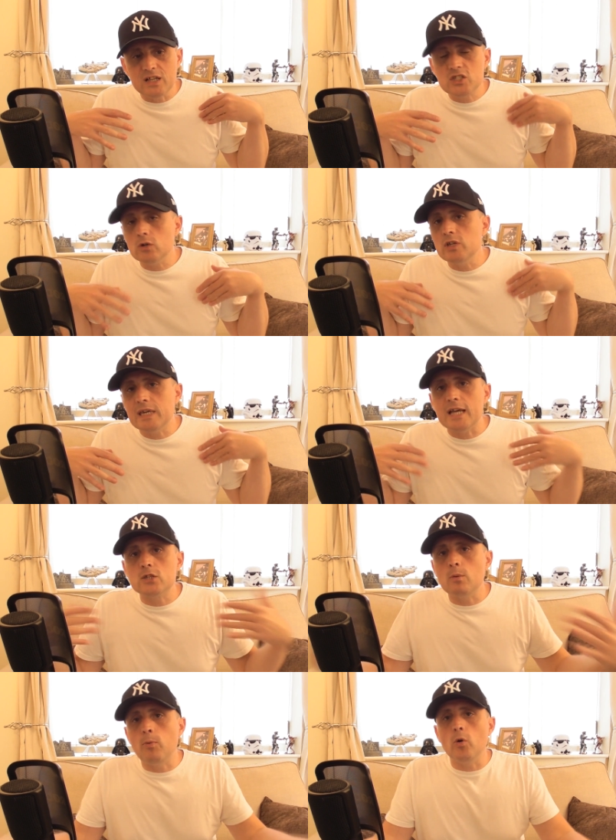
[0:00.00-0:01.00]
until you
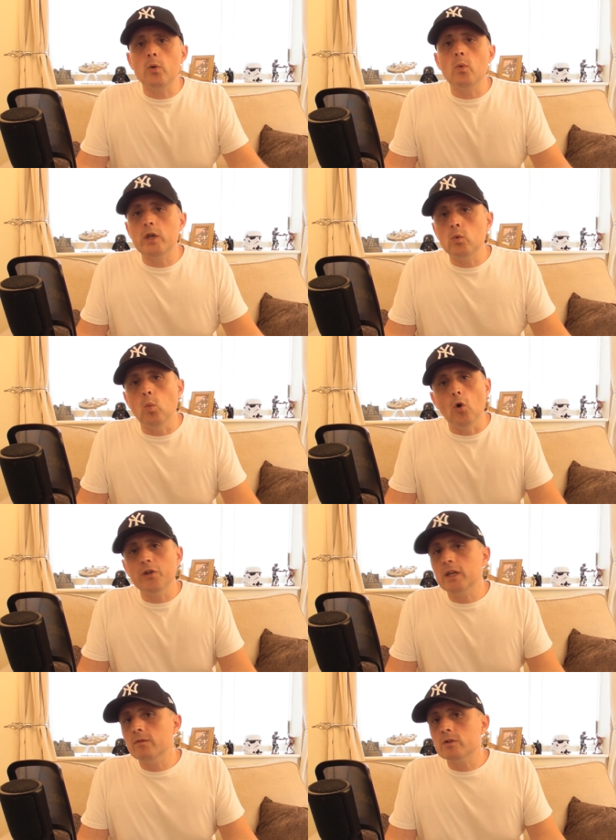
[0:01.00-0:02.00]
get to a point where you
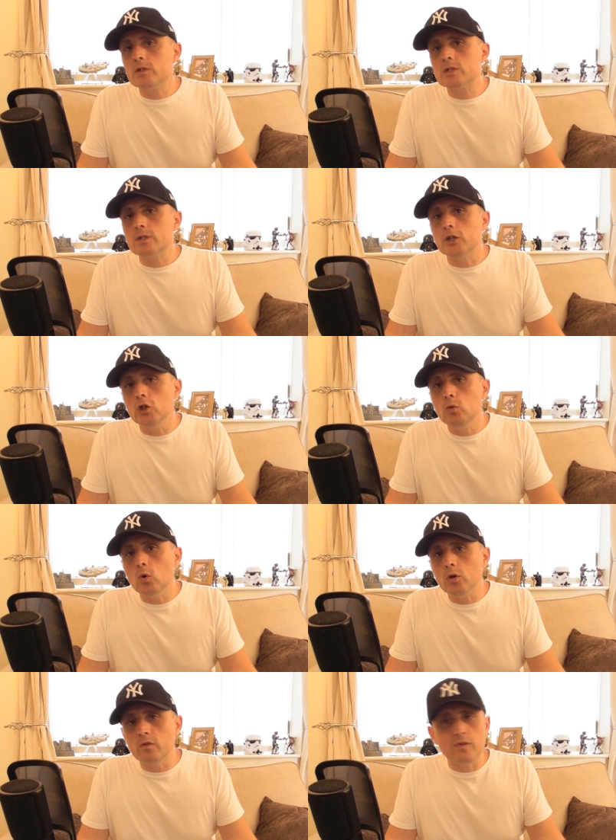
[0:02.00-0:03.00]
want to give us a
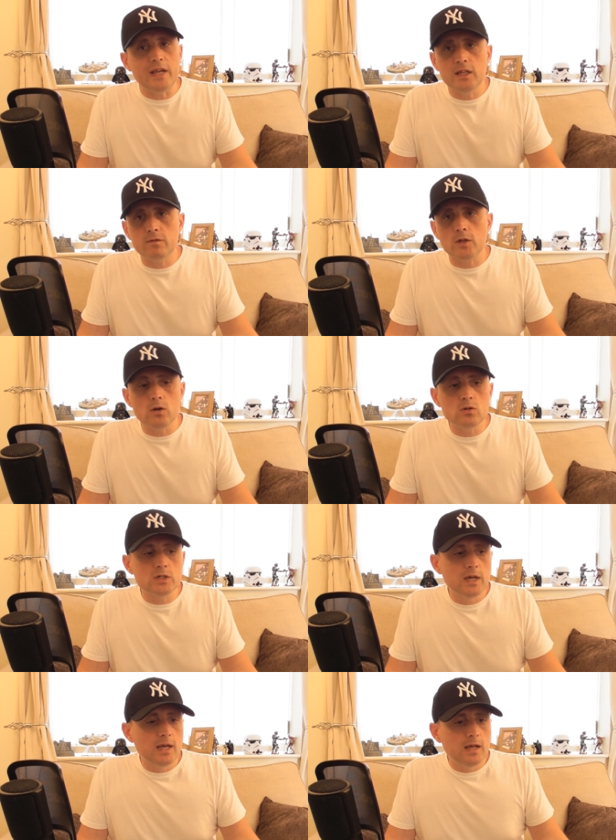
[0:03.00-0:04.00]
new one of any of
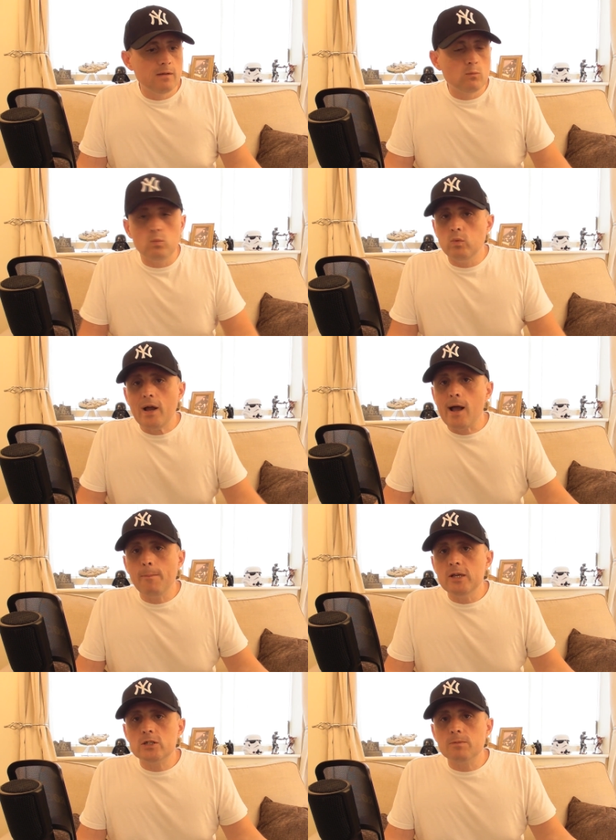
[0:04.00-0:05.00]
those. We're
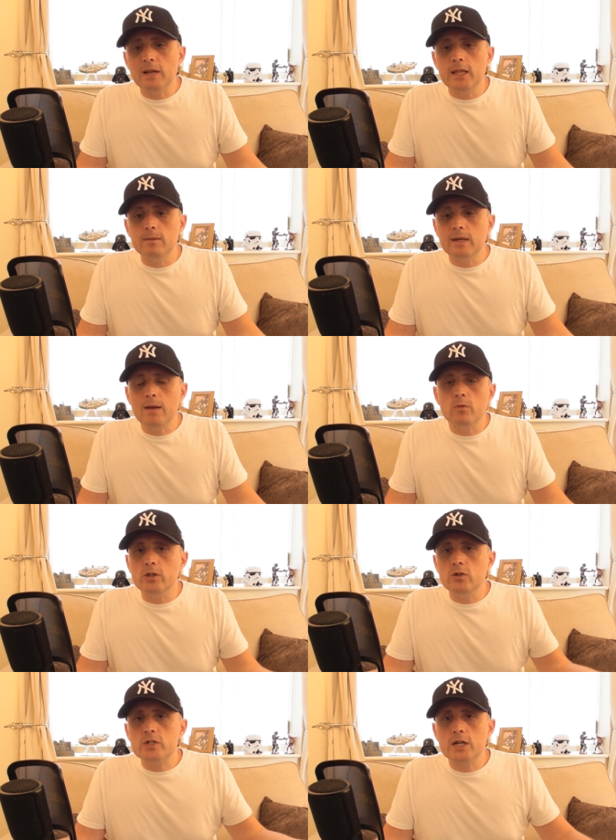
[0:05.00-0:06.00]
happy to play them again
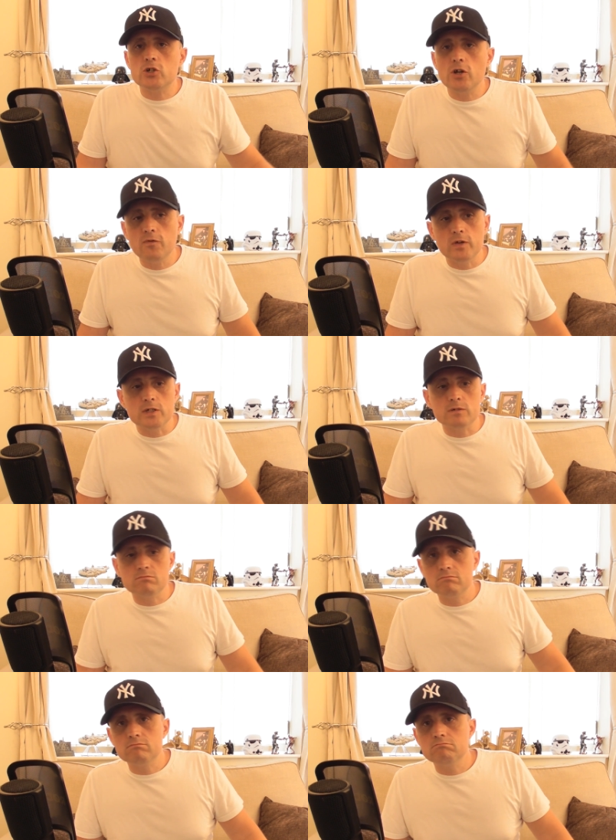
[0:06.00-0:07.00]
with a new set of trophies.